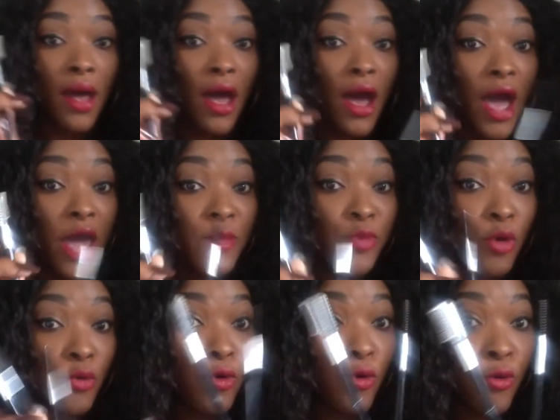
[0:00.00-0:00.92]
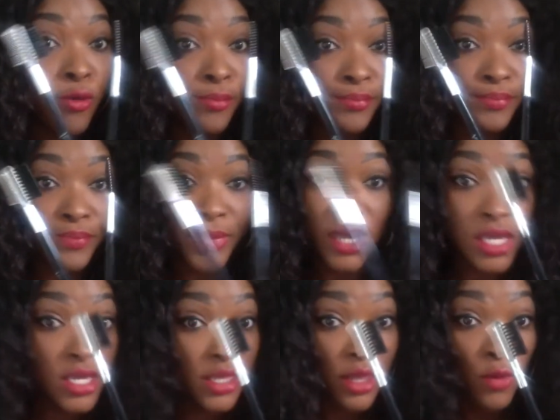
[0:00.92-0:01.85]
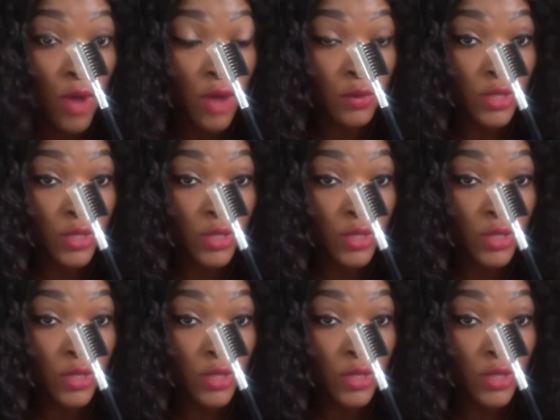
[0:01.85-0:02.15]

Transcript: an eyebrow comb. Either one